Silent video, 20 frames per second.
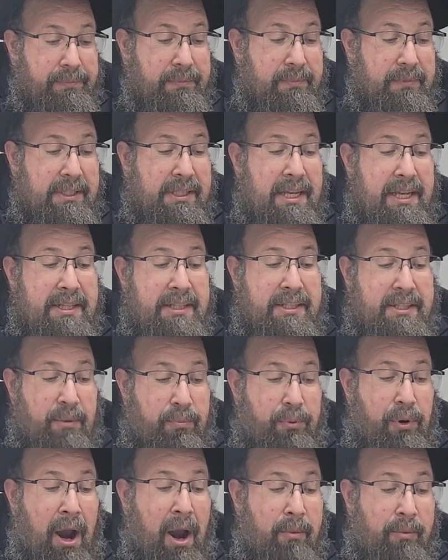since the
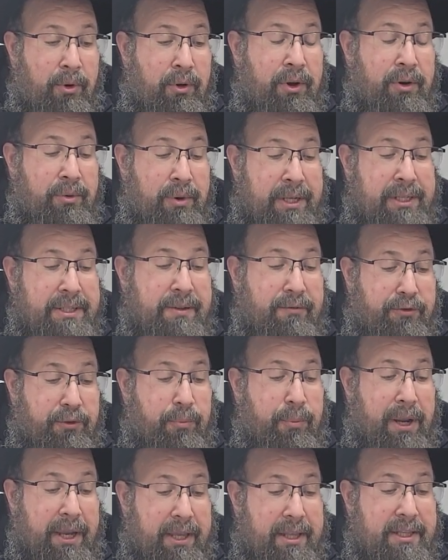primary reason for
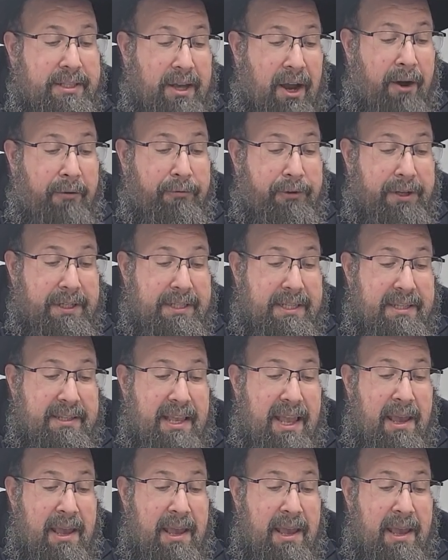bringing these offerings is